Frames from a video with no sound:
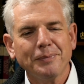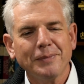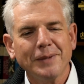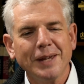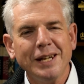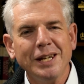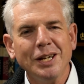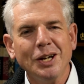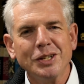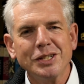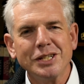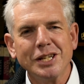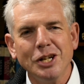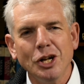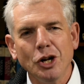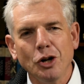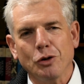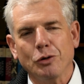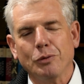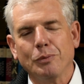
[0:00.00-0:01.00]
And he answered,
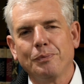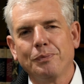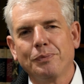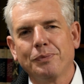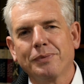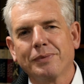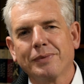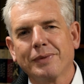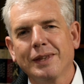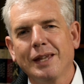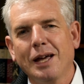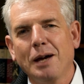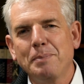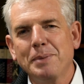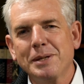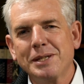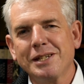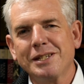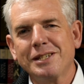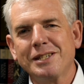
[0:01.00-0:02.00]
no. I
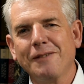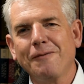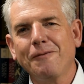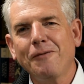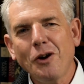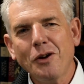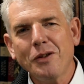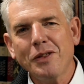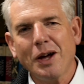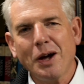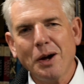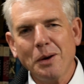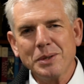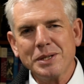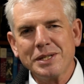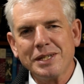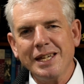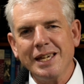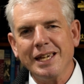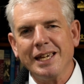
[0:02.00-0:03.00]
persisted, Father, I
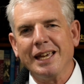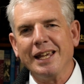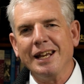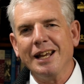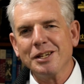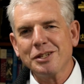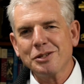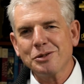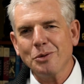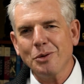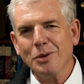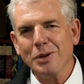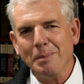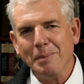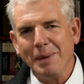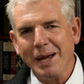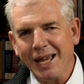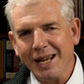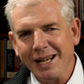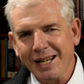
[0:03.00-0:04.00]
was there, and I saw the
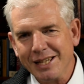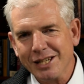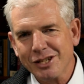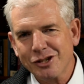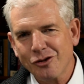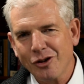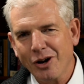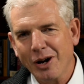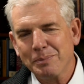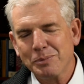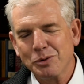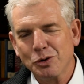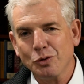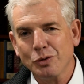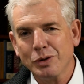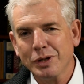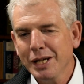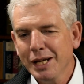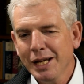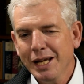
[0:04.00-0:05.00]
man in the striped
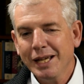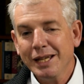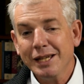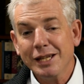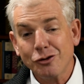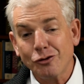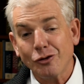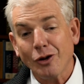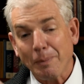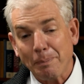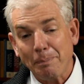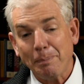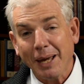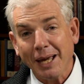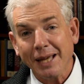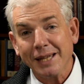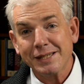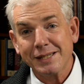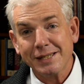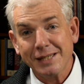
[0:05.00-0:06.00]
suit, the striped
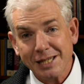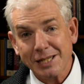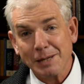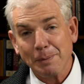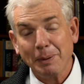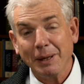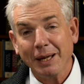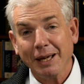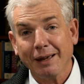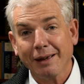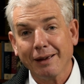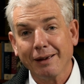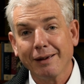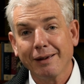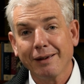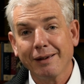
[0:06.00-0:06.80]
pants disappear.